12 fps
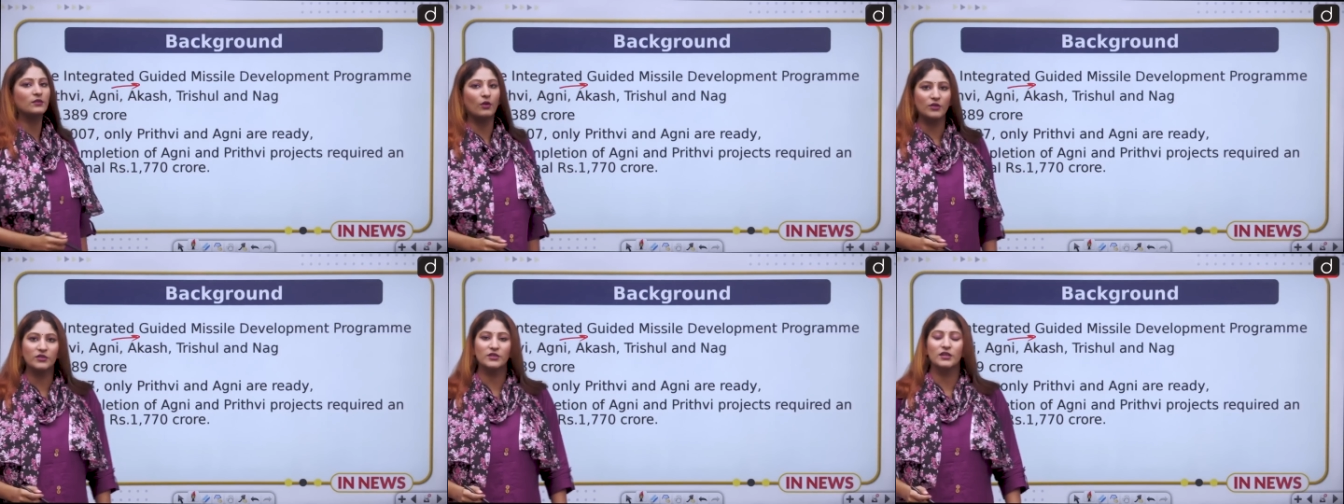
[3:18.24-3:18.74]

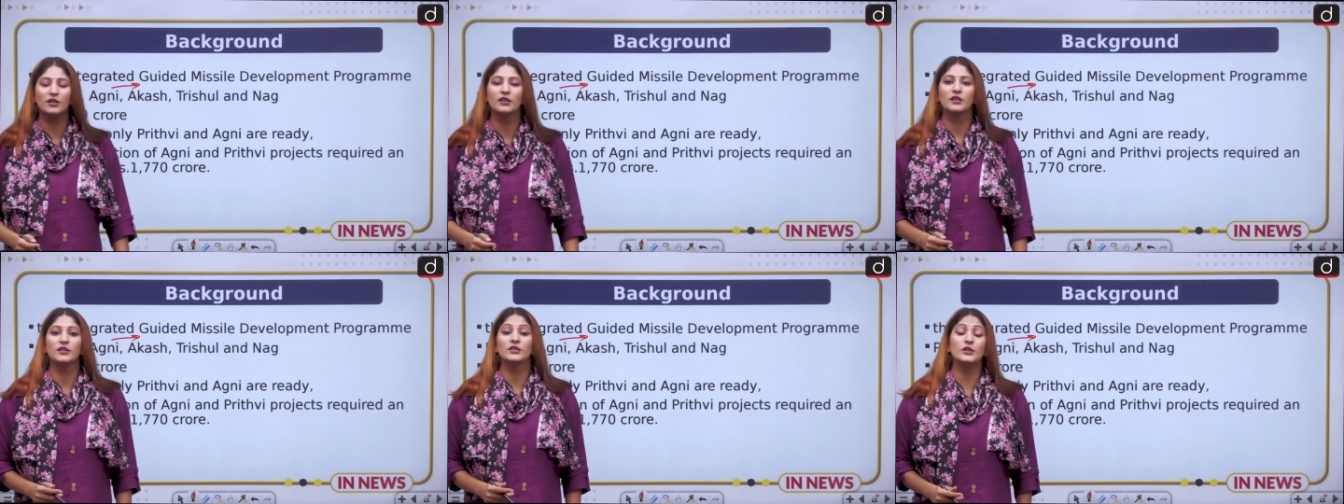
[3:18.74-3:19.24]
launched
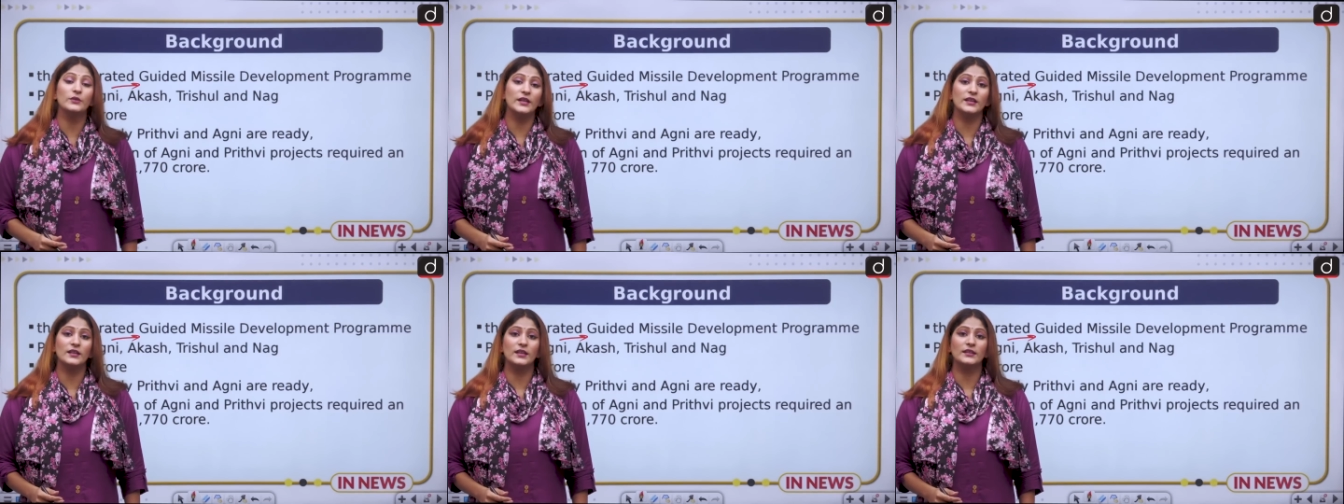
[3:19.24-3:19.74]

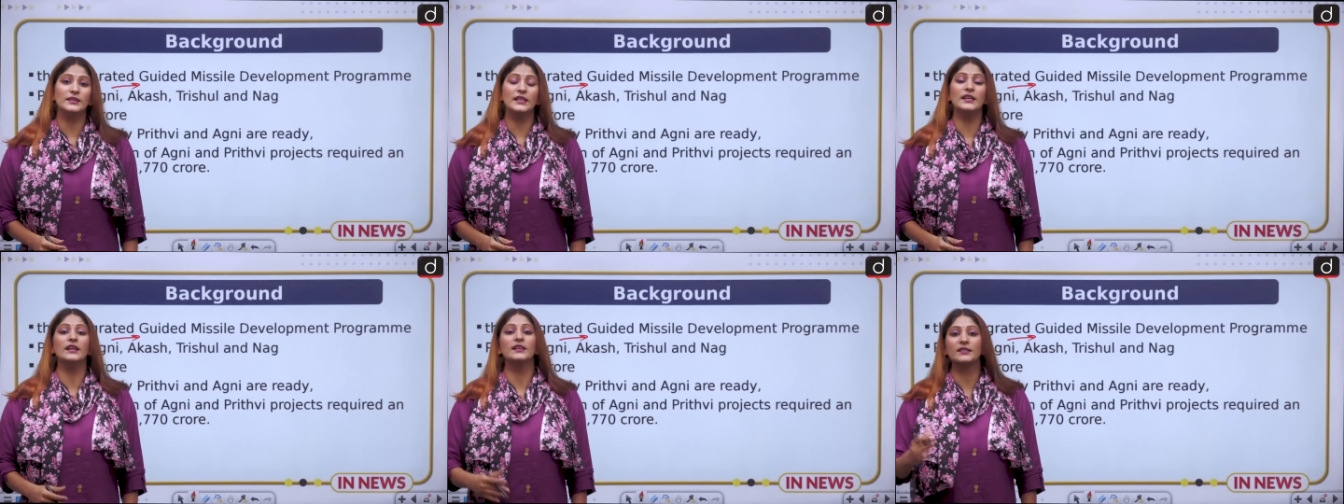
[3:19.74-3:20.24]
during
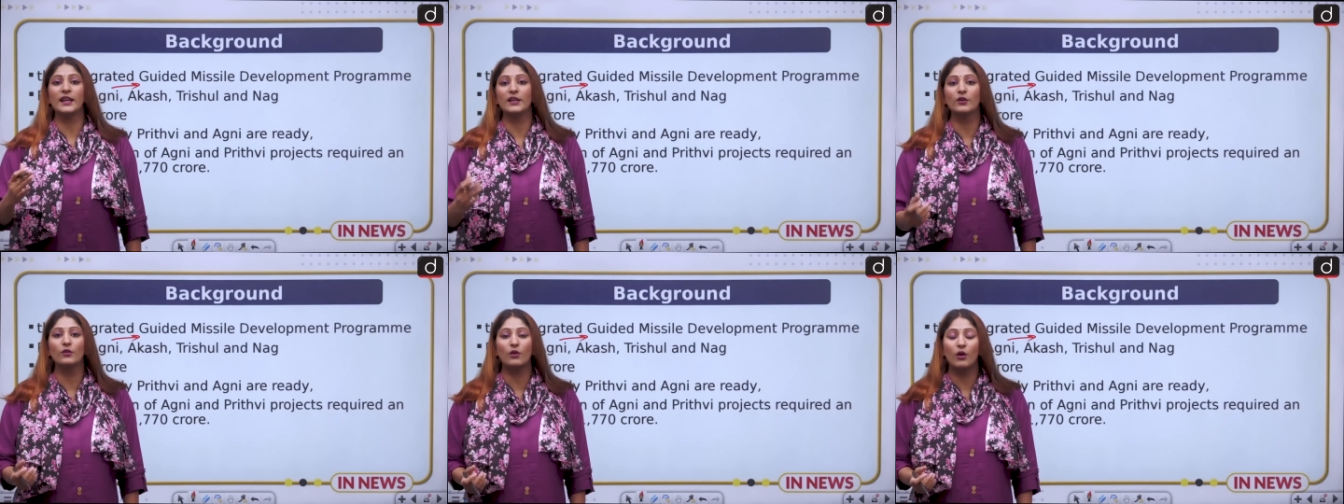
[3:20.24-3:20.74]
the
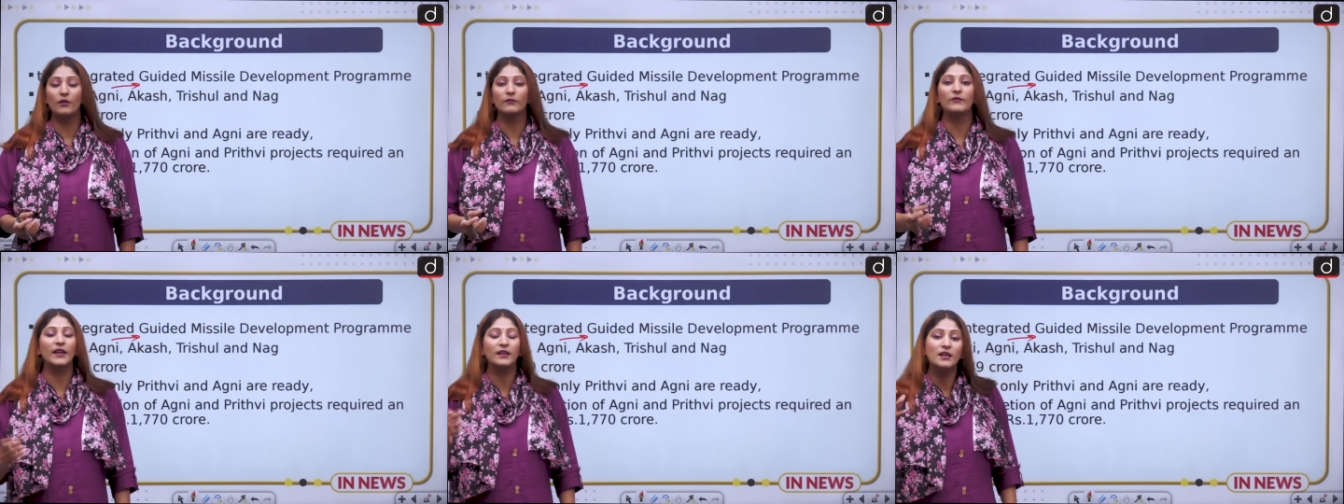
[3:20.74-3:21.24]
tenure of
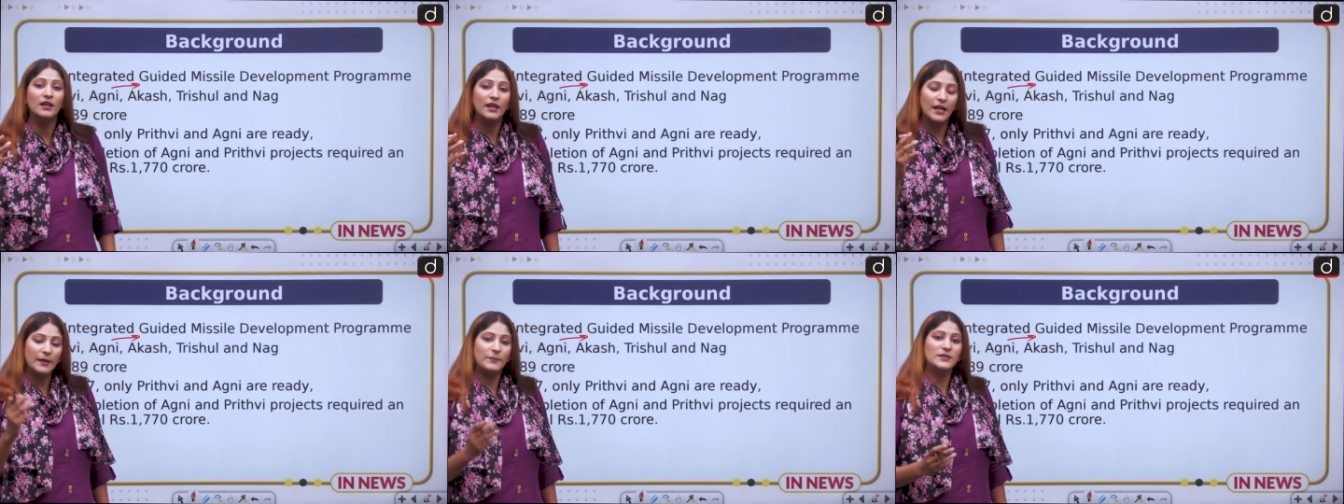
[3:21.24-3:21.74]
when
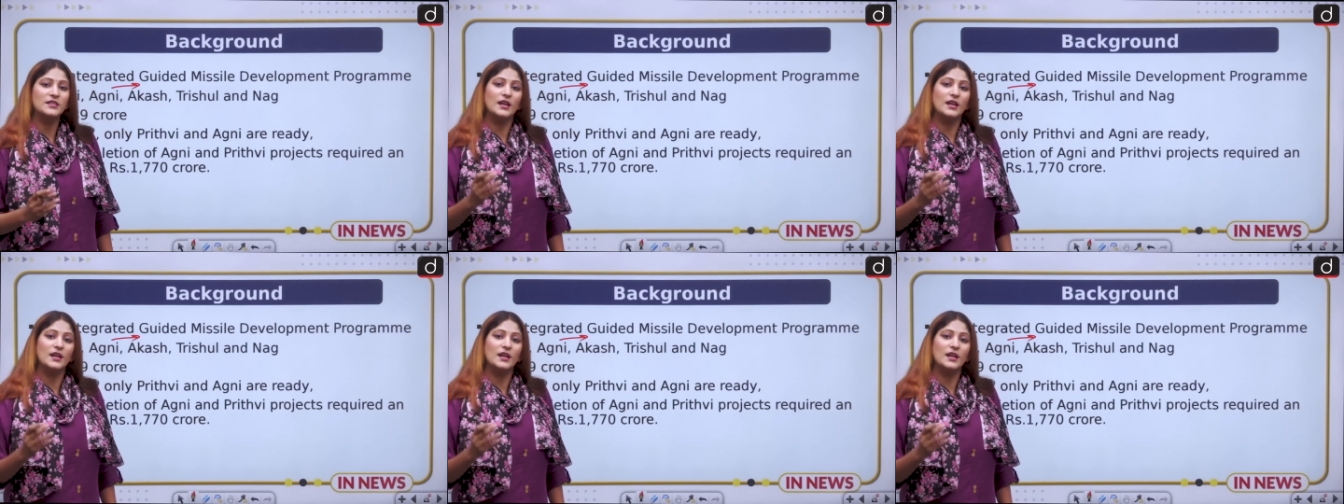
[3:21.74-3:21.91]
APJ